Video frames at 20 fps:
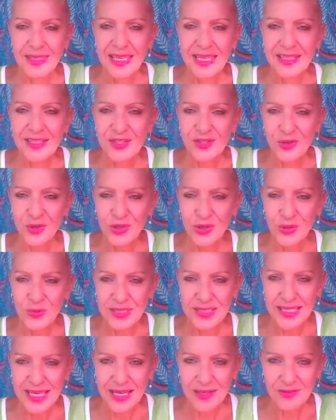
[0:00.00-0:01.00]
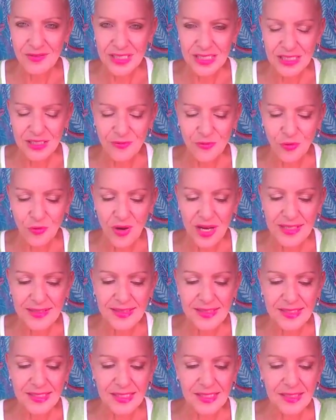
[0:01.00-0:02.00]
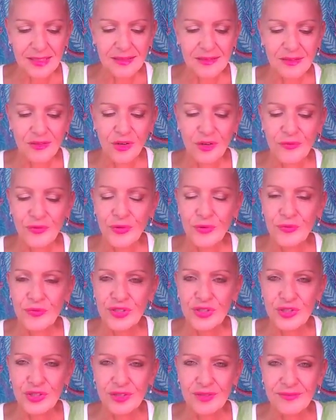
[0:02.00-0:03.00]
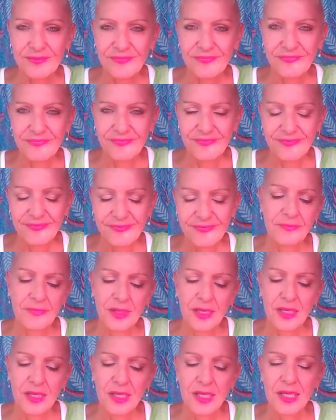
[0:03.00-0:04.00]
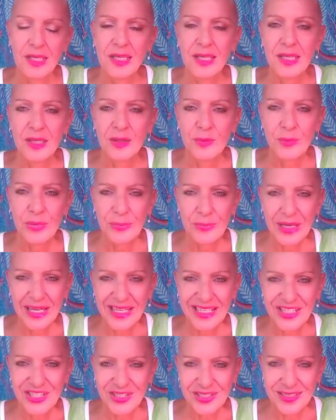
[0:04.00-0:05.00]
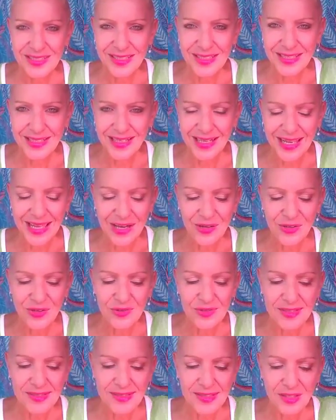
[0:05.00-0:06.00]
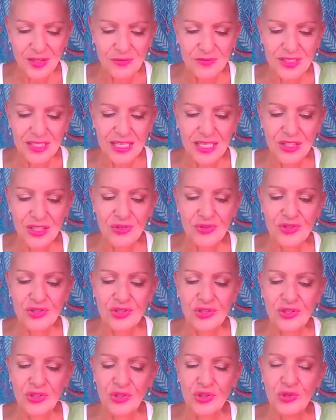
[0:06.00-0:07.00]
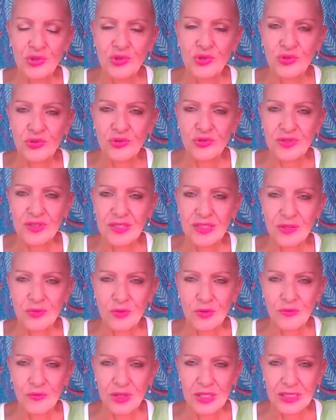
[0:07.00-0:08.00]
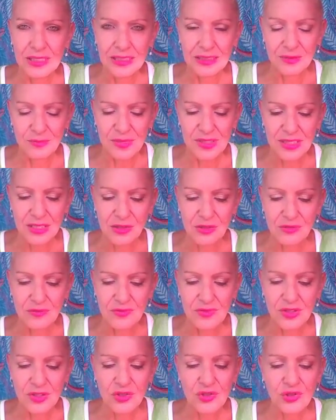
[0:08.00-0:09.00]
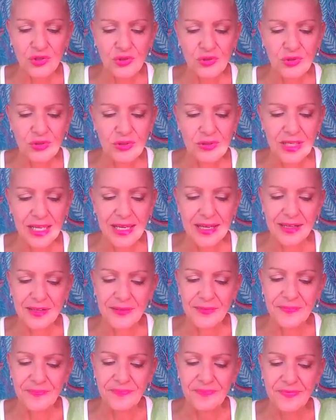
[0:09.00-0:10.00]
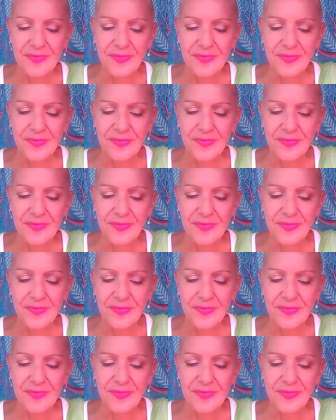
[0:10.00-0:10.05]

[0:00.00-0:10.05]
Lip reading: And so you are doubting the veracity of your vision. Be patient and allow yourself to get used to the new truths that are revealing themselves to you now.